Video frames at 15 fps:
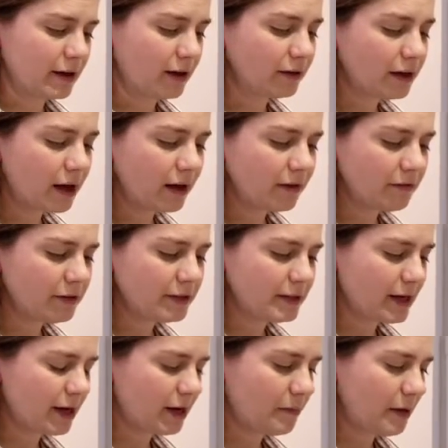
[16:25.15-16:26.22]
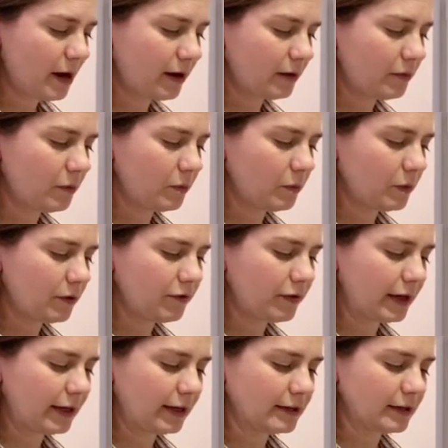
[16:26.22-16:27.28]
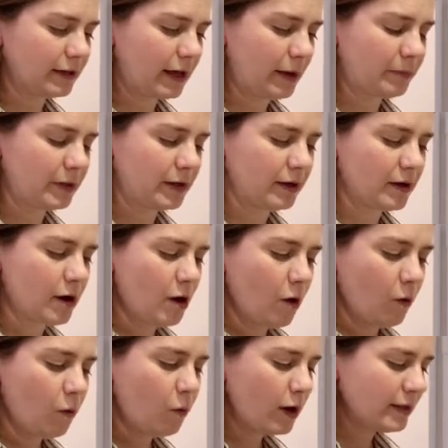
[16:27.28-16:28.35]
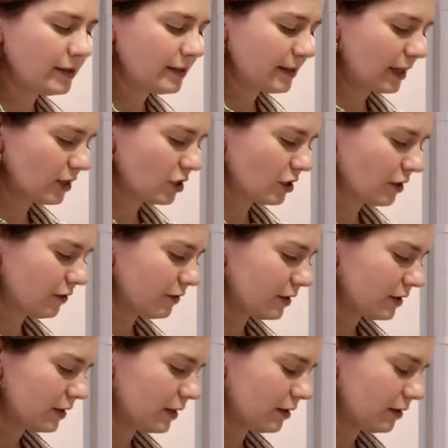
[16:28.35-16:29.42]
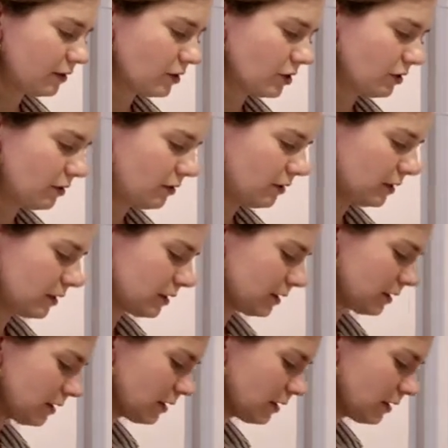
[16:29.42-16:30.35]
A lot of the time, if I get tilapia, one section of it, and here I'll show you this.